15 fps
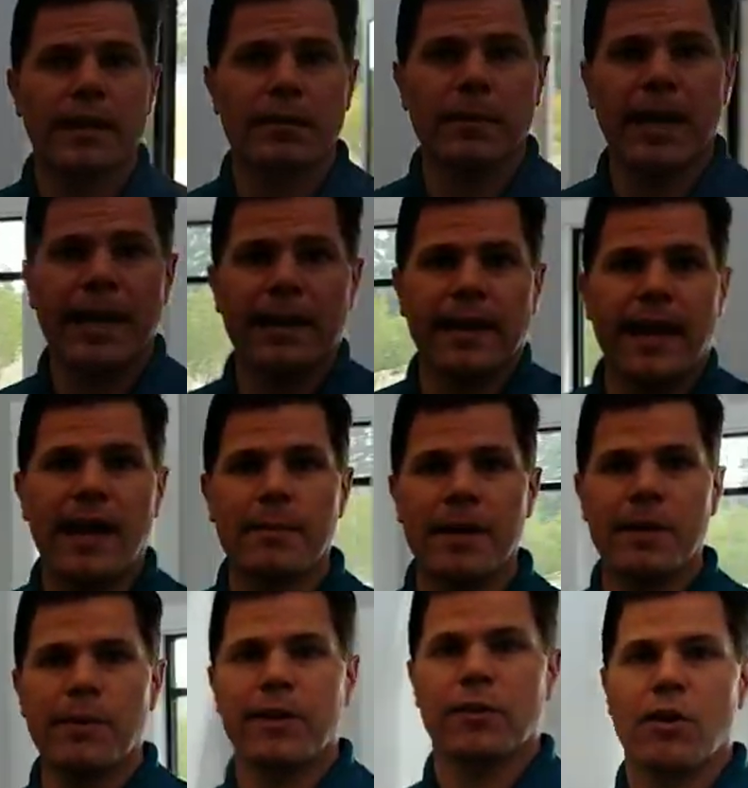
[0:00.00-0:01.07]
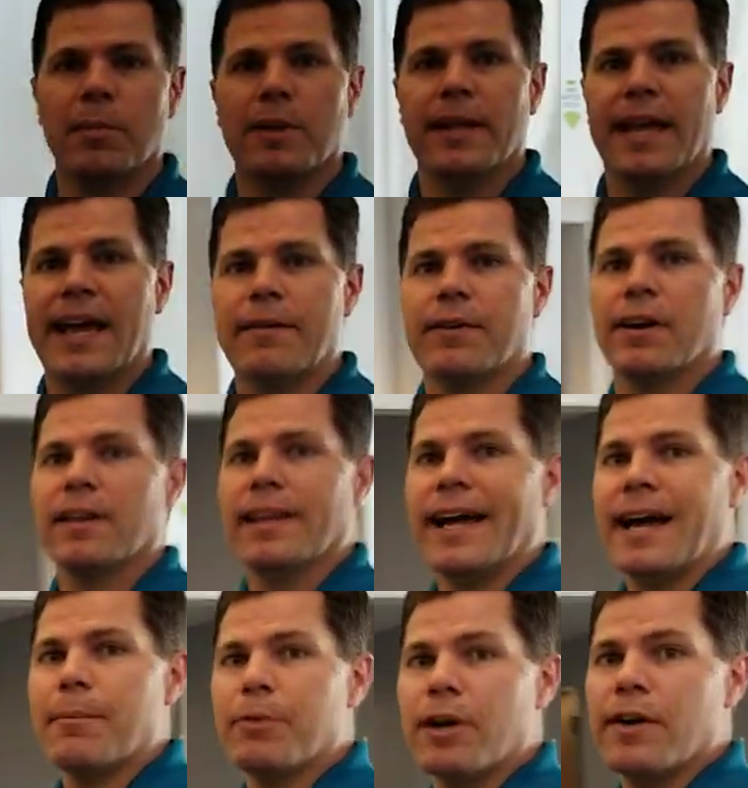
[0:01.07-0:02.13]
main lobby, we normally have our
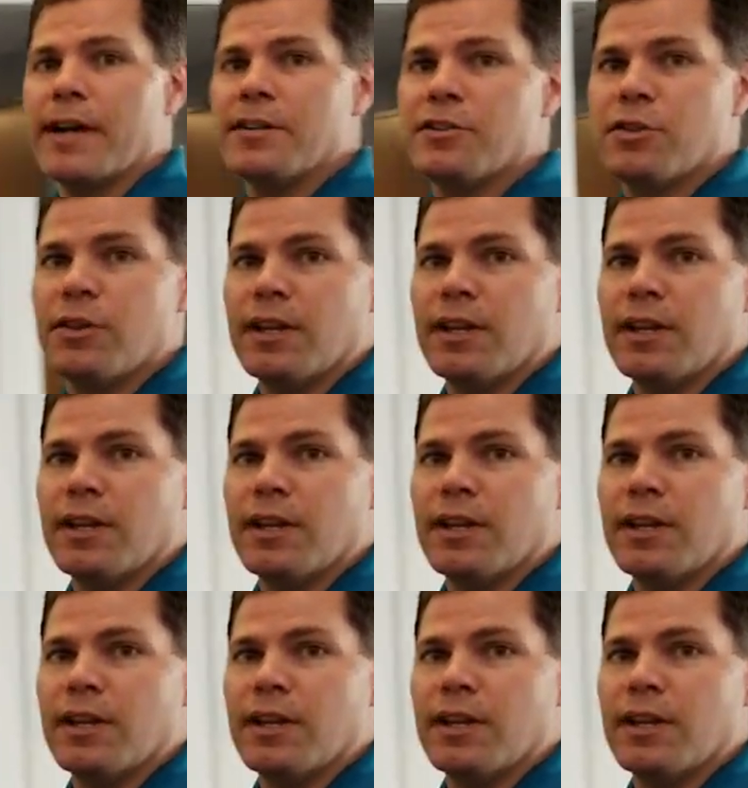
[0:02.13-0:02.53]
library to the